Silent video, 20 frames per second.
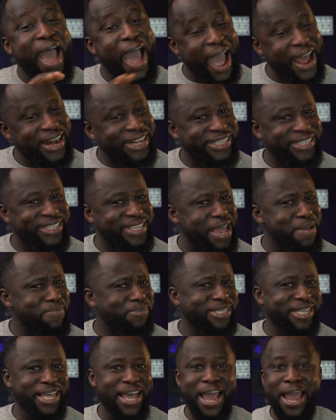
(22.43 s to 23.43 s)
at the
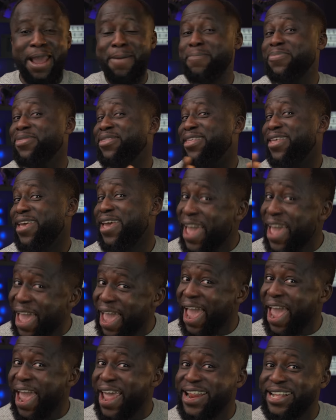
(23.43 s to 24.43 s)
same time,
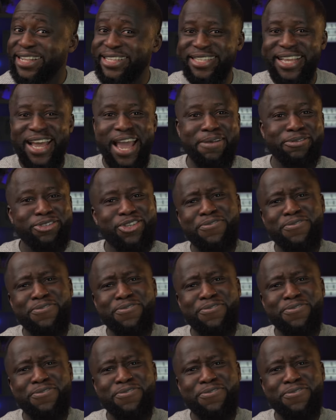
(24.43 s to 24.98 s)
anytime.